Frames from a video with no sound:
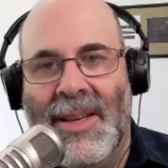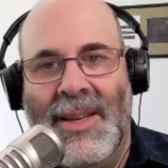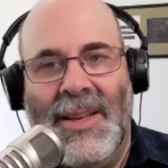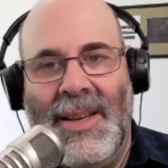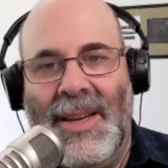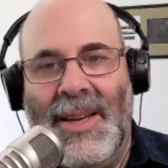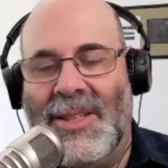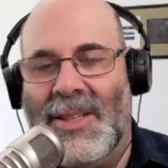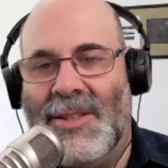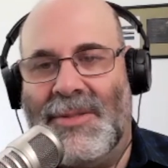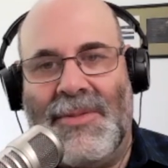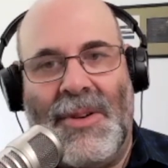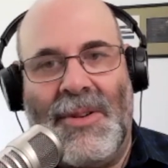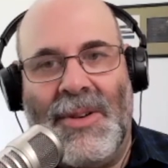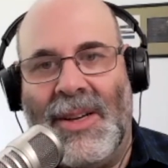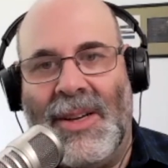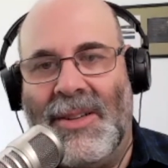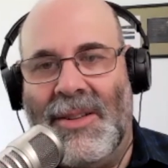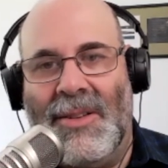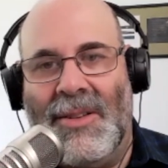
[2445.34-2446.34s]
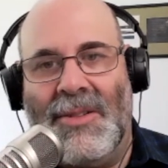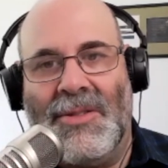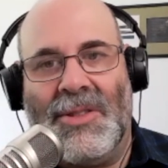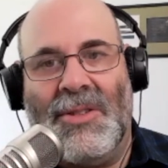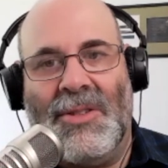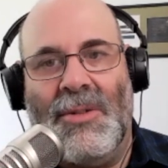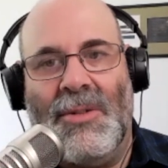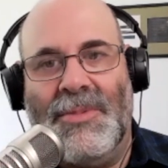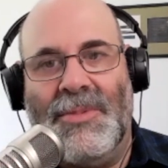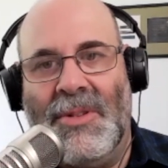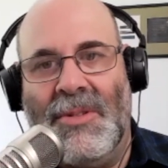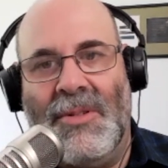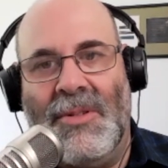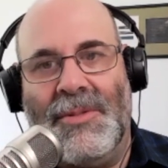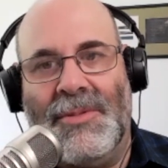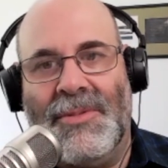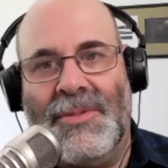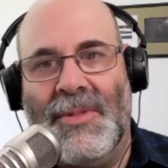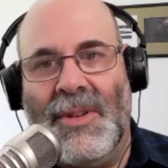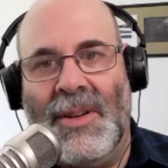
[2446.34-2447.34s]
it's just falling under the scope too
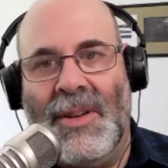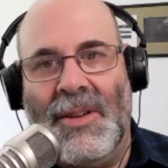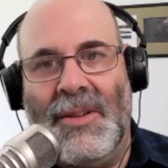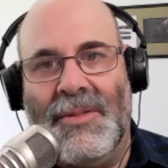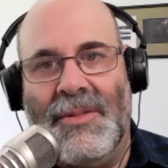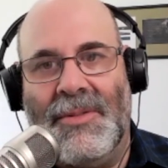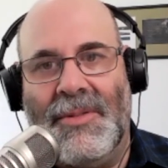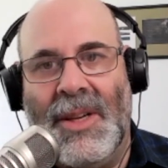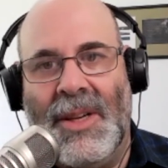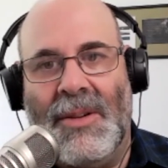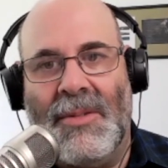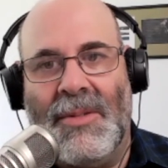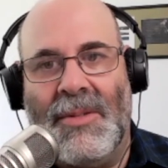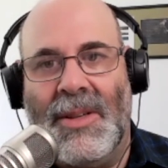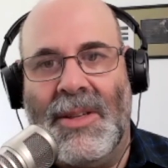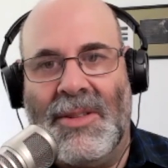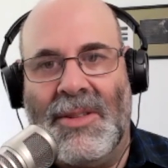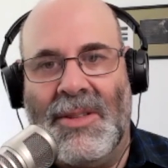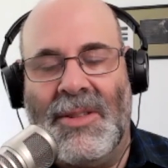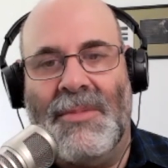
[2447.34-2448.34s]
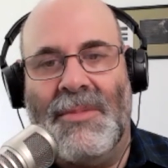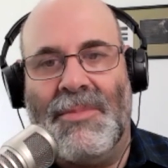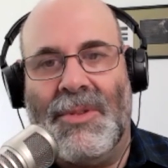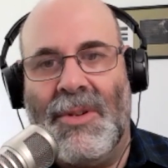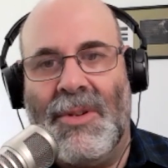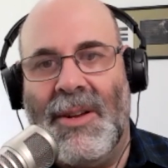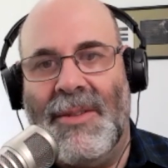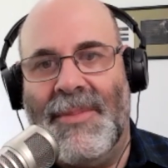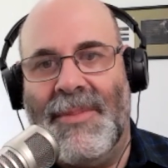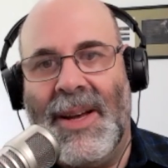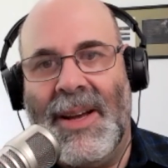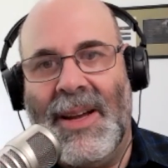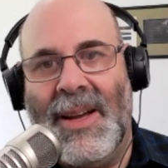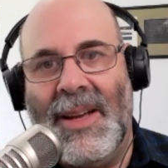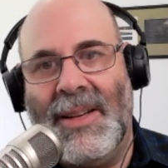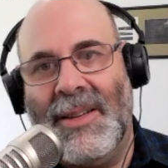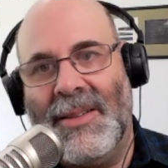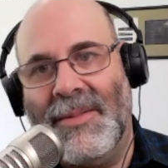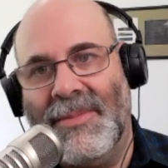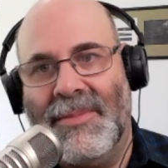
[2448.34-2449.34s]
of this is an employee of
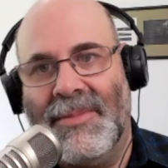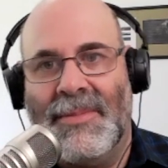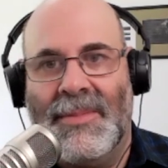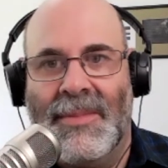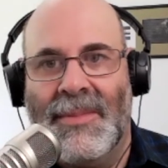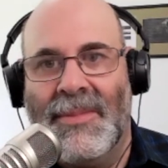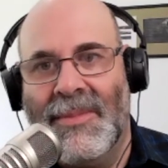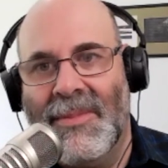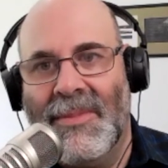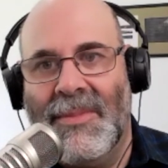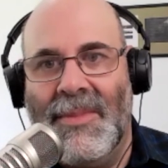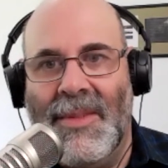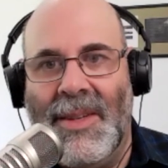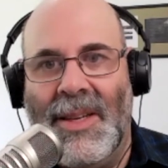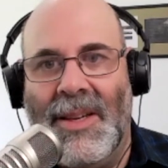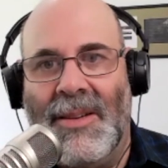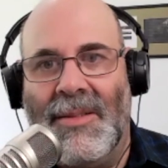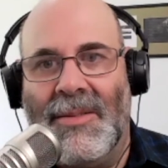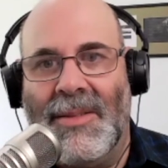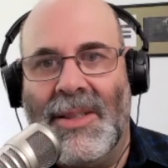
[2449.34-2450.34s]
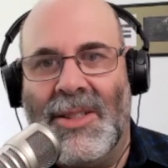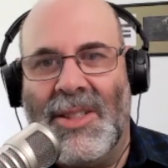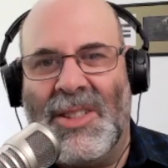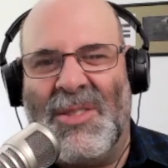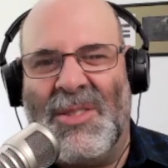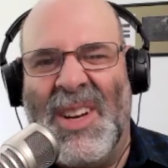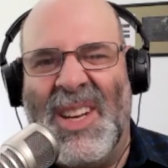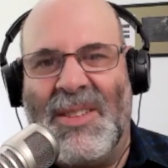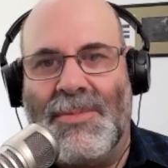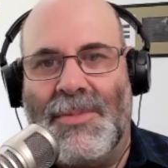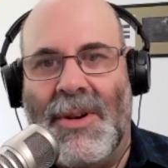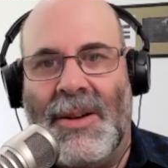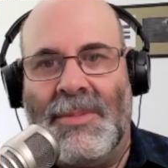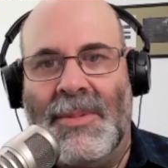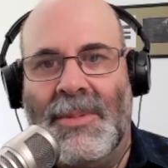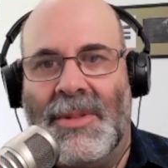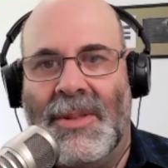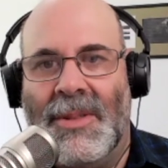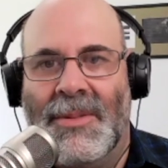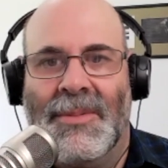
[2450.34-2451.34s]
mine, and, it just creates
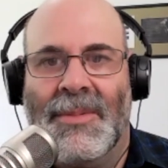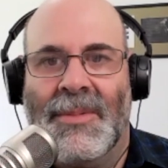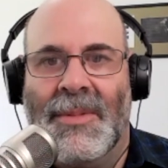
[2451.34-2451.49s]
problems.